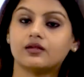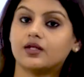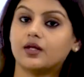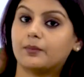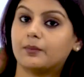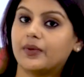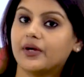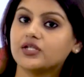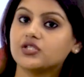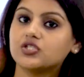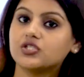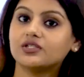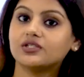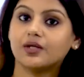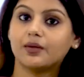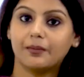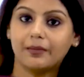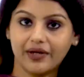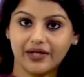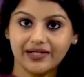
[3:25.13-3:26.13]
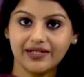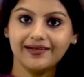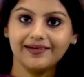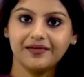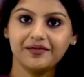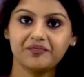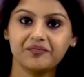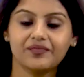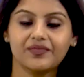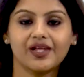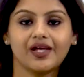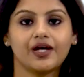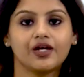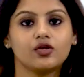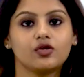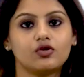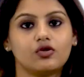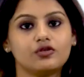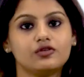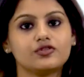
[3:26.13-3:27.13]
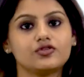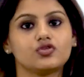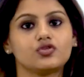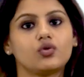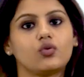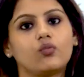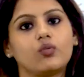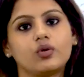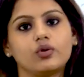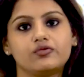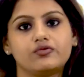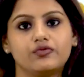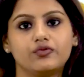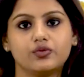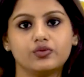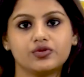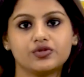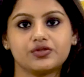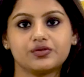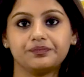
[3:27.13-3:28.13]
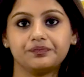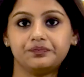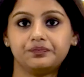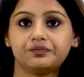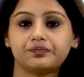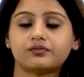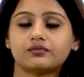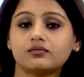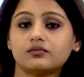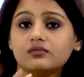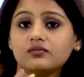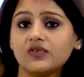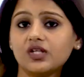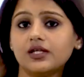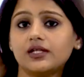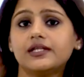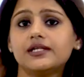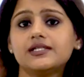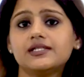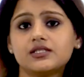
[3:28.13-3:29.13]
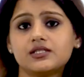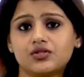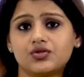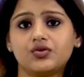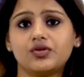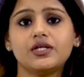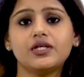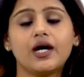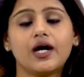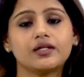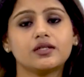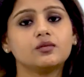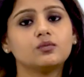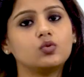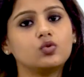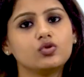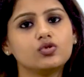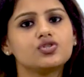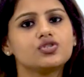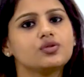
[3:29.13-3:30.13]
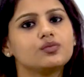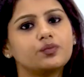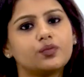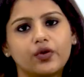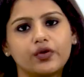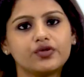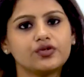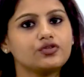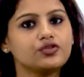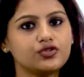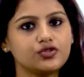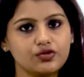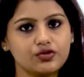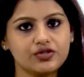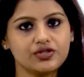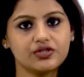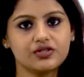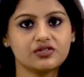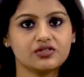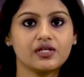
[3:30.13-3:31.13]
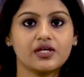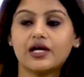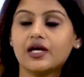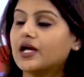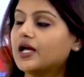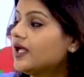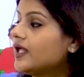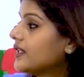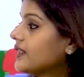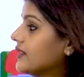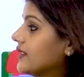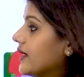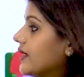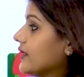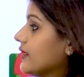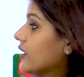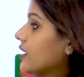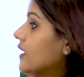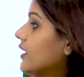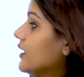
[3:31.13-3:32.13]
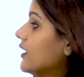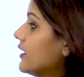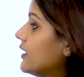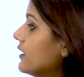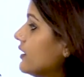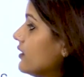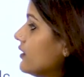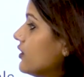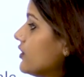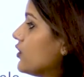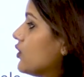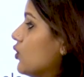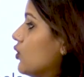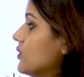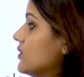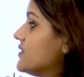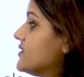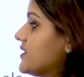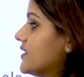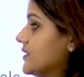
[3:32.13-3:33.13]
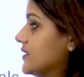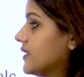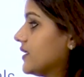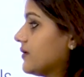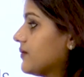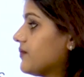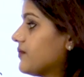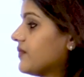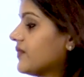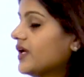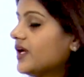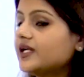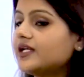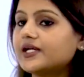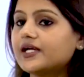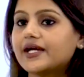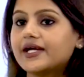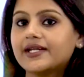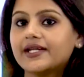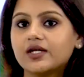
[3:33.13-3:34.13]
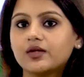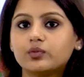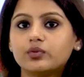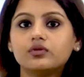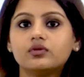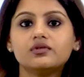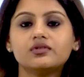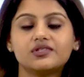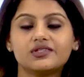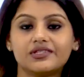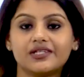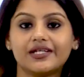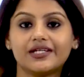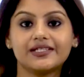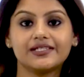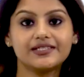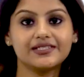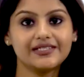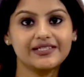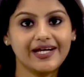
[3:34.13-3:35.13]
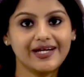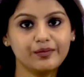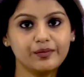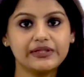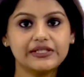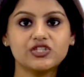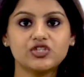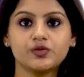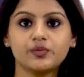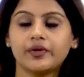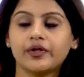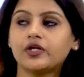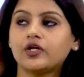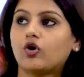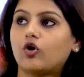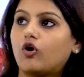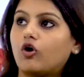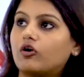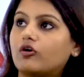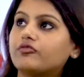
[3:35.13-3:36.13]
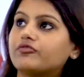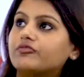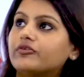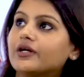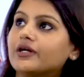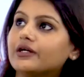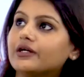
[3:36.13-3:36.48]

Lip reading: the budget, the money, and also the workforce. These three are the most important resources. Then clear goal setting. It enables the establishment of